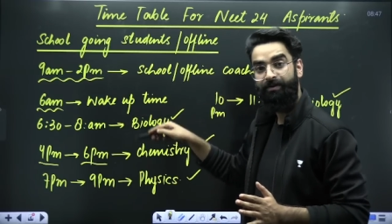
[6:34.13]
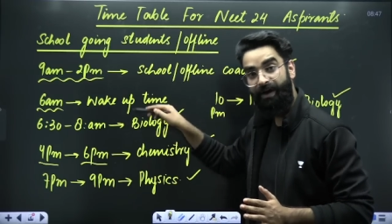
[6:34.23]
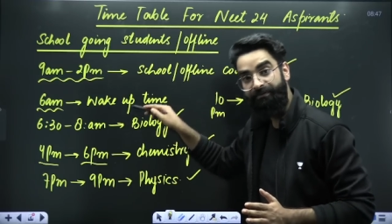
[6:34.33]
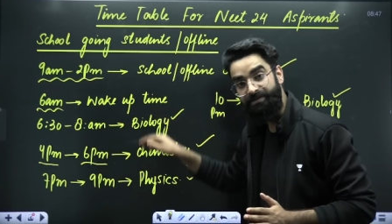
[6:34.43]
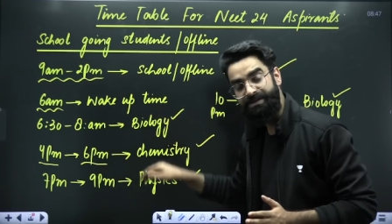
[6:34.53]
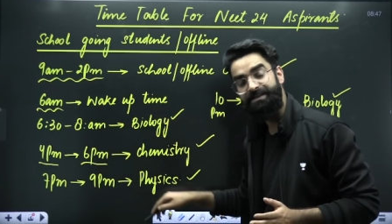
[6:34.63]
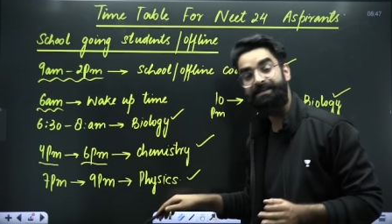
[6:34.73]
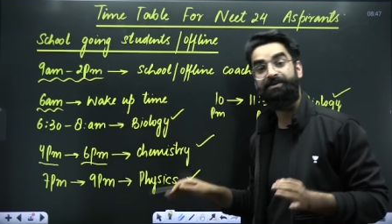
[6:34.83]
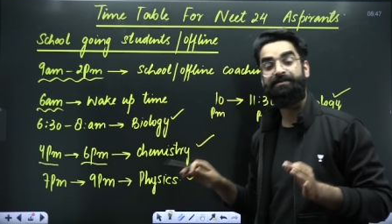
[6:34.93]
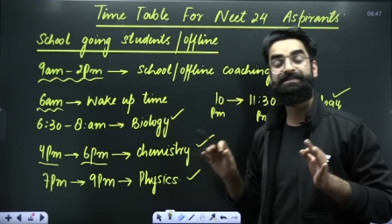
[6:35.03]
five to six
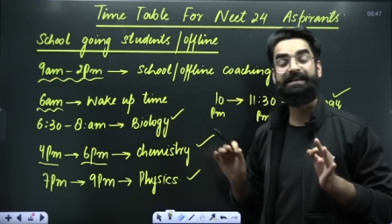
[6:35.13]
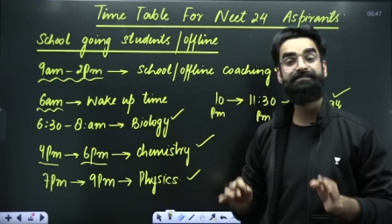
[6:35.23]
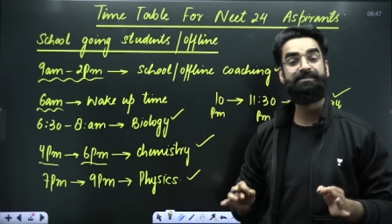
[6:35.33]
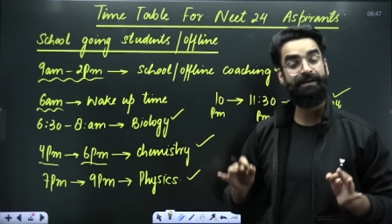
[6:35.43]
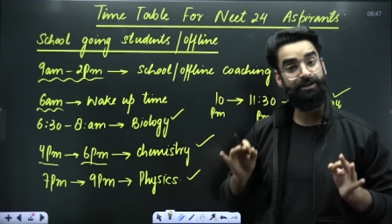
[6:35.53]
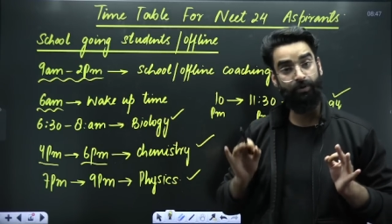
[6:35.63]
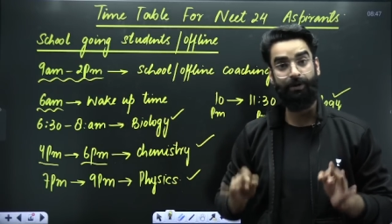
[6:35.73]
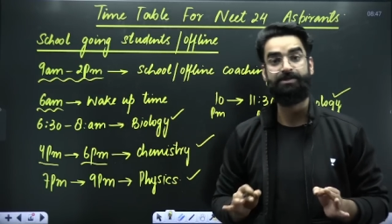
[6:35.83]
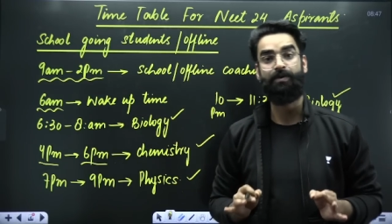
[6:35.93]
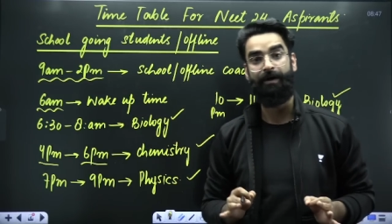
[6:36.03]
hours of self-study you
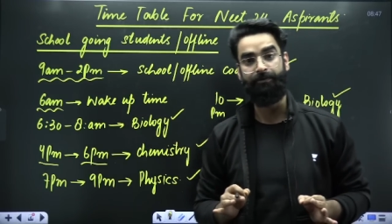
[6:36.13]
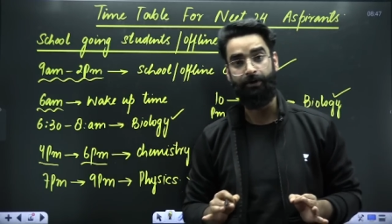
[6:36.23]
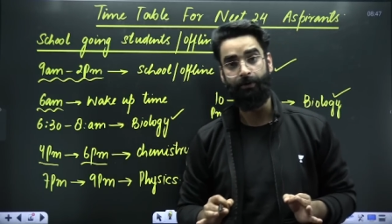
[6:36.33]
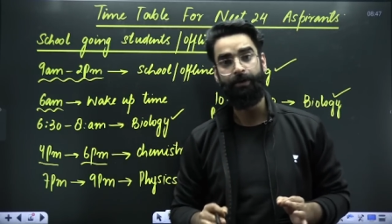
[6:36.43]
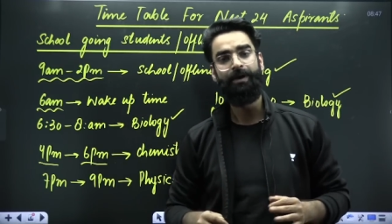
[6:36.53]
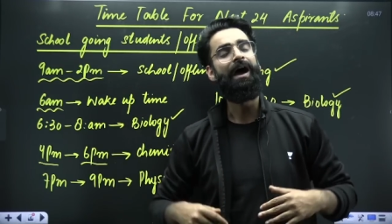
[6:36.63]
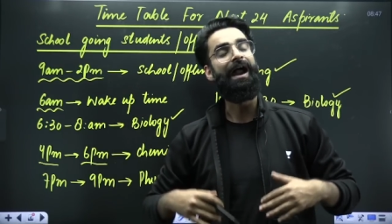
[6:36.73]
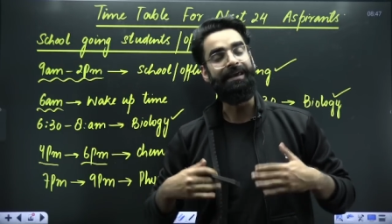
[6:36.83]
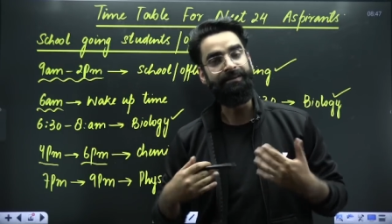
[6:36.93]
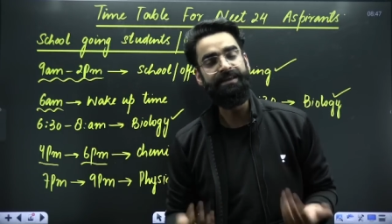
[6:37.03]
also have to do. And
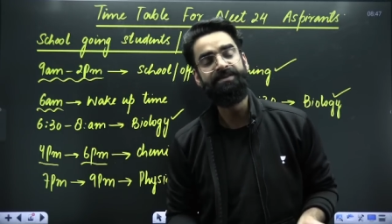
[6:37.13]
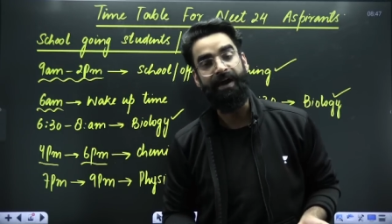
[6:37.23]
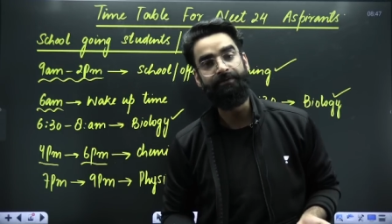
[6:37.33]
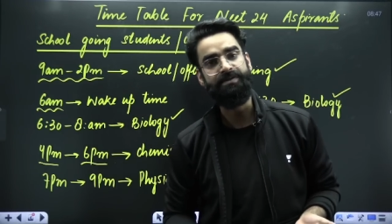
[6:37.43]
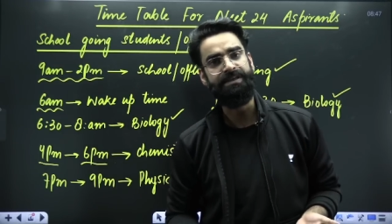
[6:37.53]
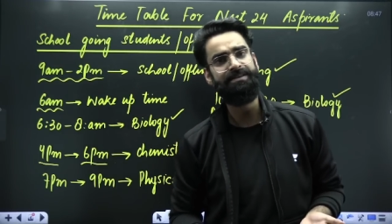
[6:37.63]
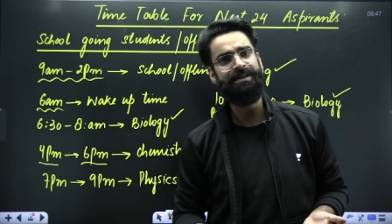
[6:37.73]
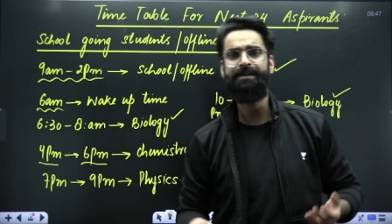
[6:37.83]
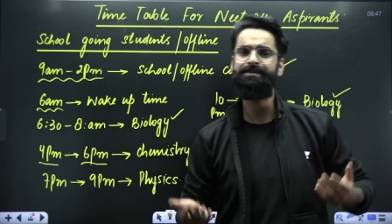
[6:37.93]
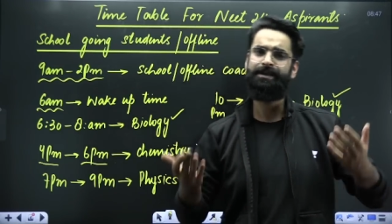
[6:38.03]
in these five to six
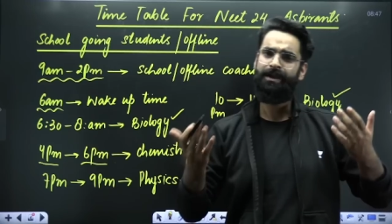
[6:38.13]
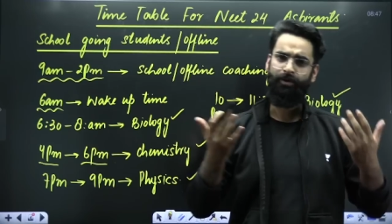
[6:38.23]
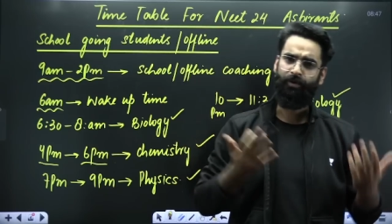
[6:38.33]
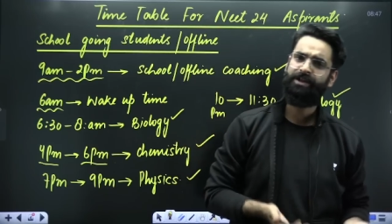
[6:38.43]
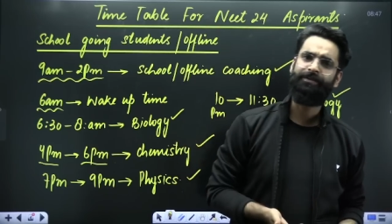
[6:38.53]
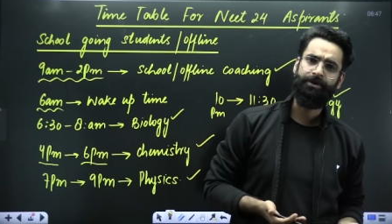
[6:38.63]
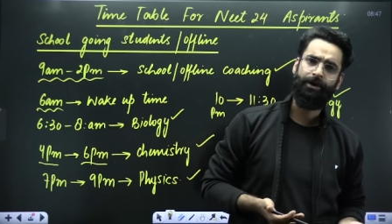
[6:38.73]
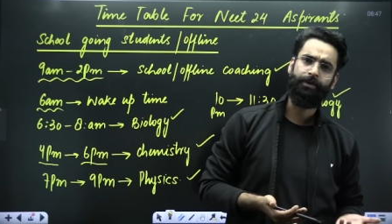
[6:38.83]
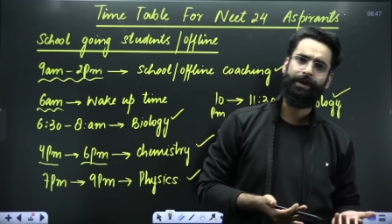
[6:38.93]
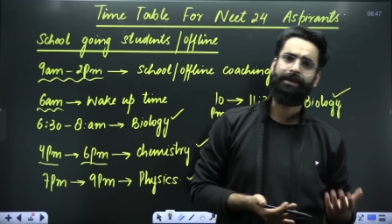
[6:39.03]
hours, whatever you are
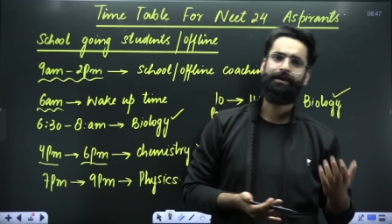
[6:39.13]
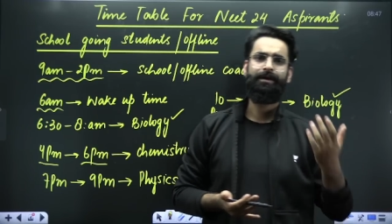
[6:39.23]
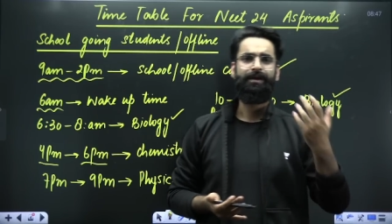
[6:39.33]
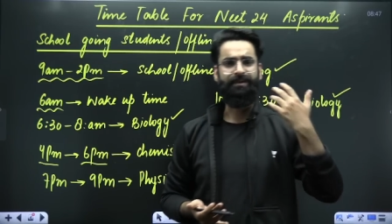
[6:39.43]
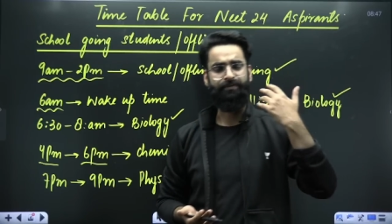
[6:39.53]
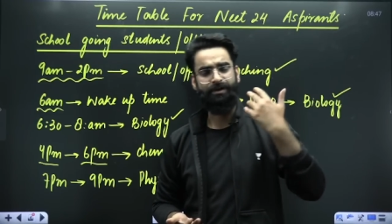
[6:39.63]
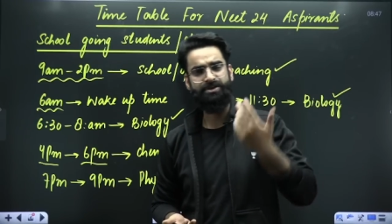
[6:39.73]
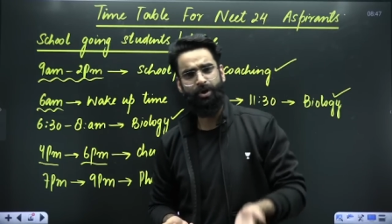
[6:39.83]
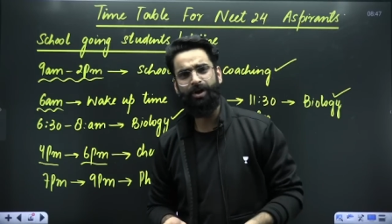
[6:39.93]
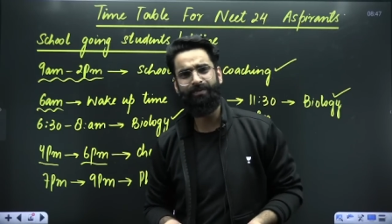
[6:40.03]
doing, if you are
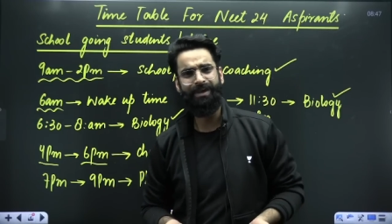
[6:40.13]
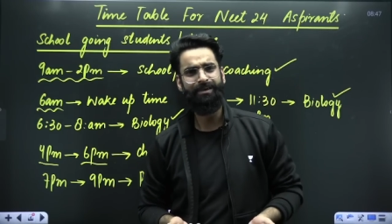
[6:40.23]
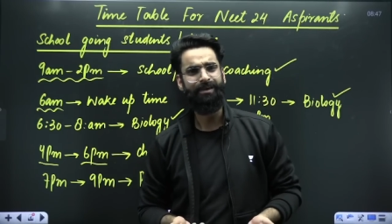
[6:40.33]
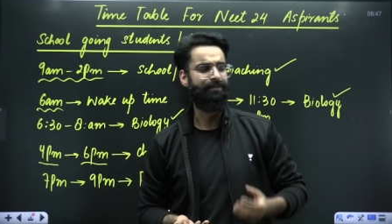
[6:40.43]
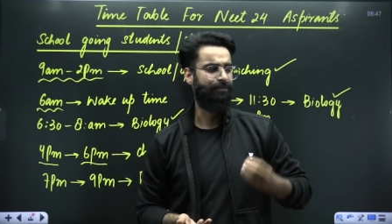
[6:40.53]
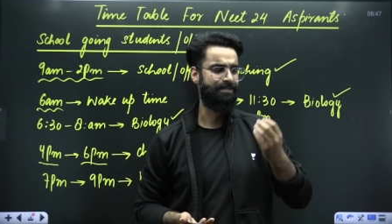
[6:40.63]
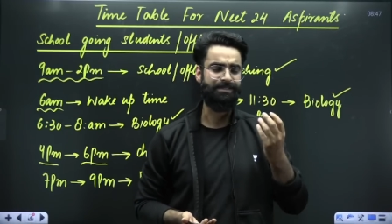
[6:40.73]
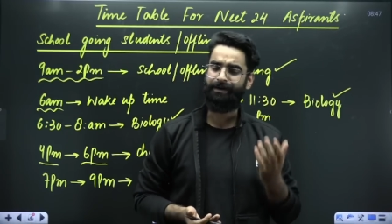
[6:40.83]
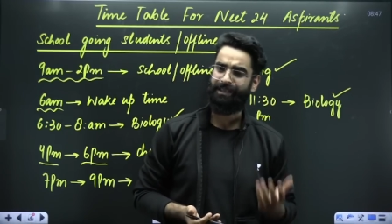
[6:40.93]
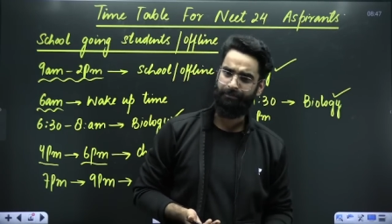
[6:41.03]
solving, if you are
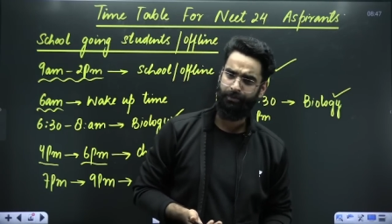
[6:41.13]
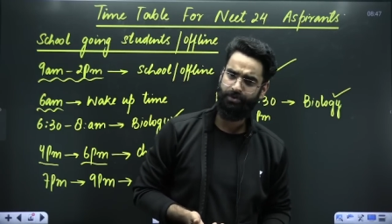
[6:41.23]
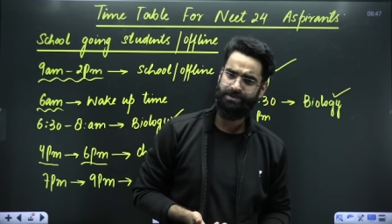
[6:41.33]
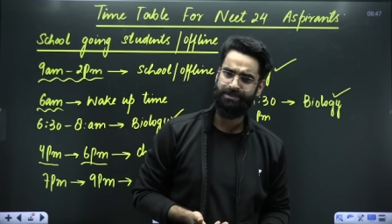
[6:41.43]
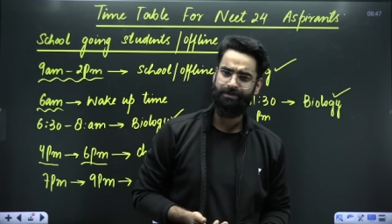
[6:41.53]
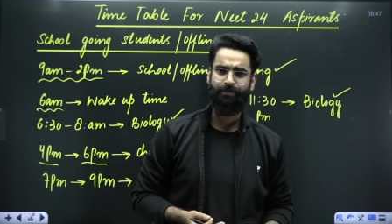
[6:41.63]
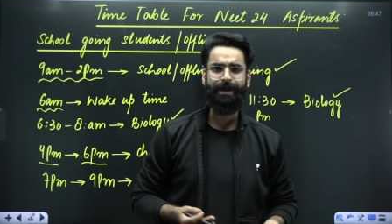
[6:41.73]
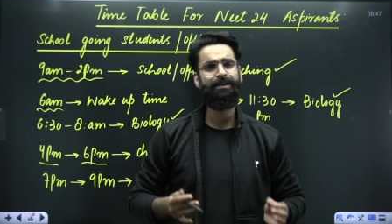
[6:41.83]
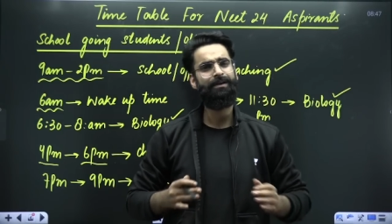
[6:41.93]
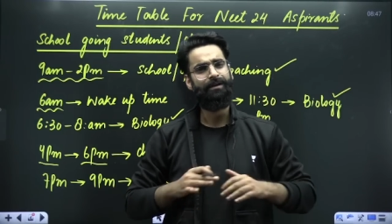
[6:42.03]
studying books,
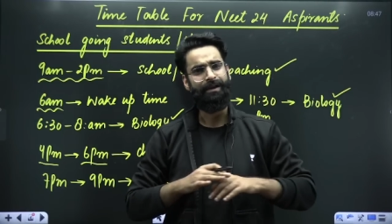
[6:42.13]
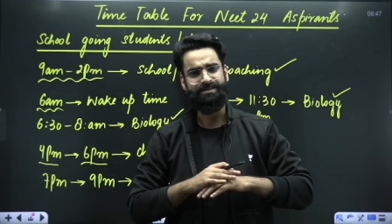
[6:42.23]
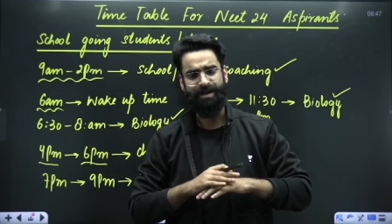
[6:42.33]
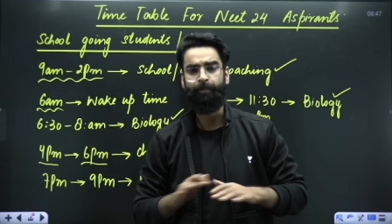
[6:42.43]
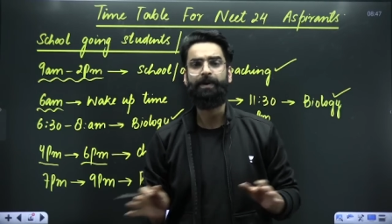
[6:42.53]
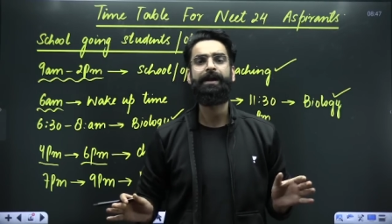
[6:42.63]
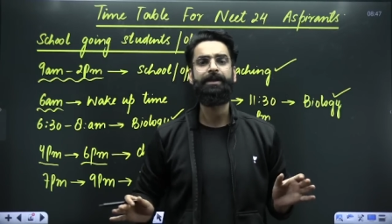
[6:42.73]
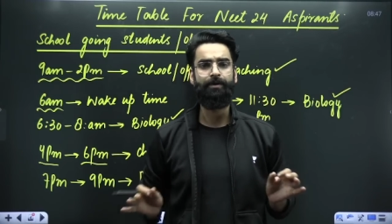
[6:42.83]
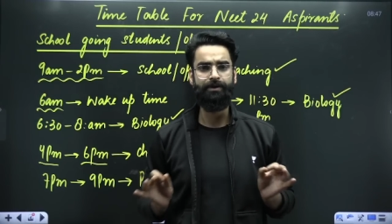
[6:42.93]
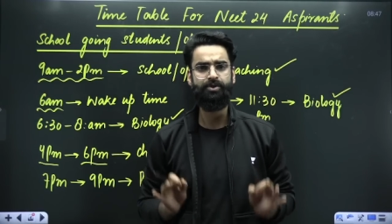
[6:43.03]
right? It's completely
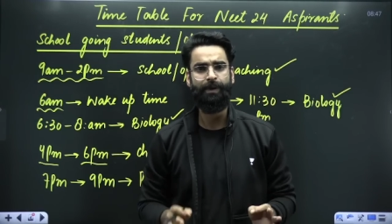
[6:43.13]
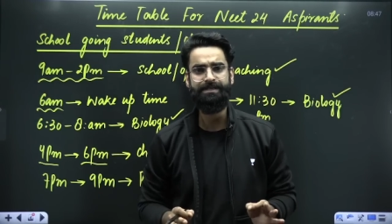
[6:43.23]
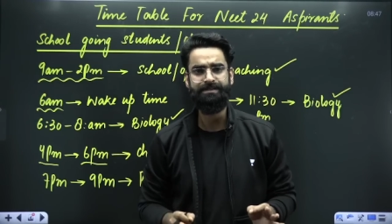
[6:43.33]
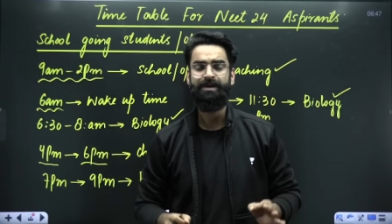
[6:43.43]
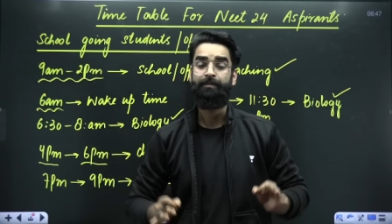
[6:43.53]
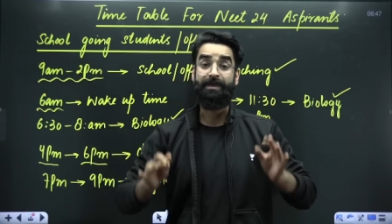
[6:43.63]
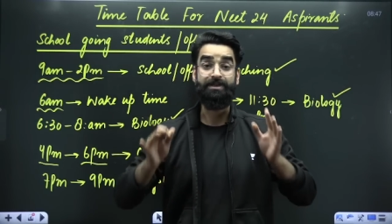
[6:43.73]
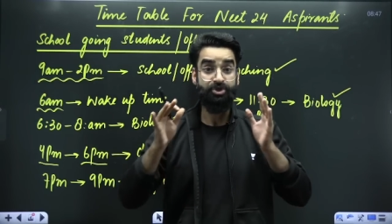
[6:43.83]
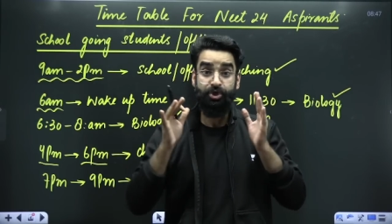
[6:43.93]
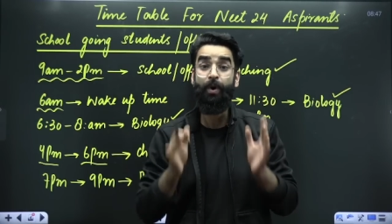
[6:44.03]
your choice
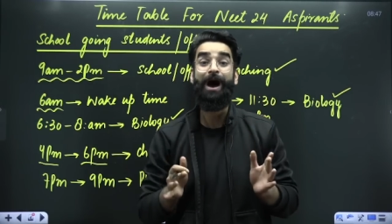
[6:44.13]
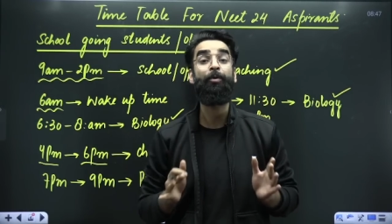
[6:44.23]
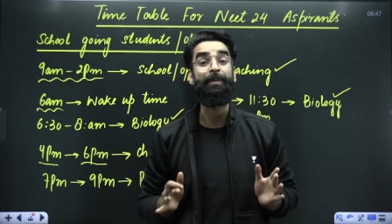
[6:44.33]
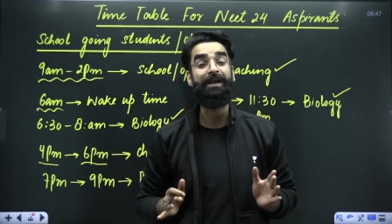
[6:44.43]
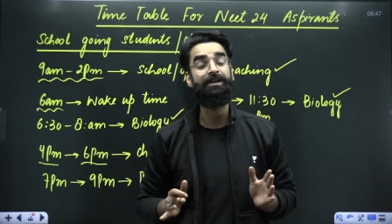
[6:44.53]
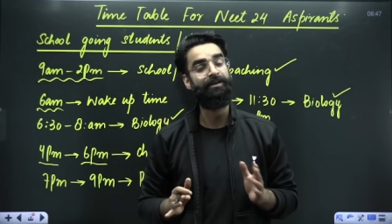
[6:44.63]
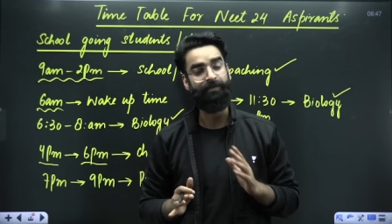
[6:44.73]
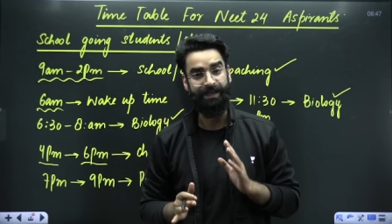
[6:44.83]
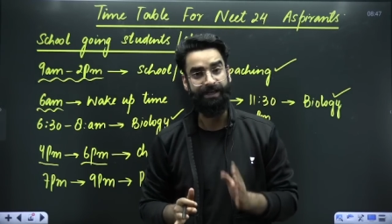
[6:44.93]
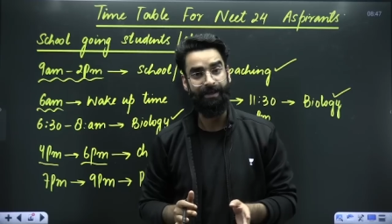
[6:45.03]
because you have made the
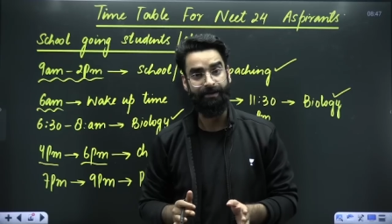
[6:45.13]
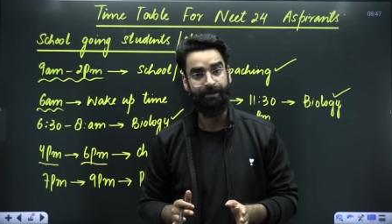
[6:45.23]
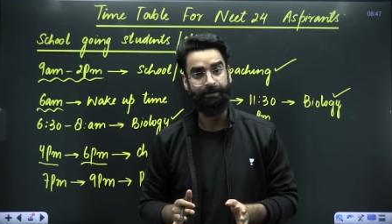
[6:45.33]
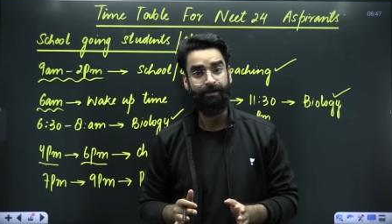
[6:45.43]
weekly target.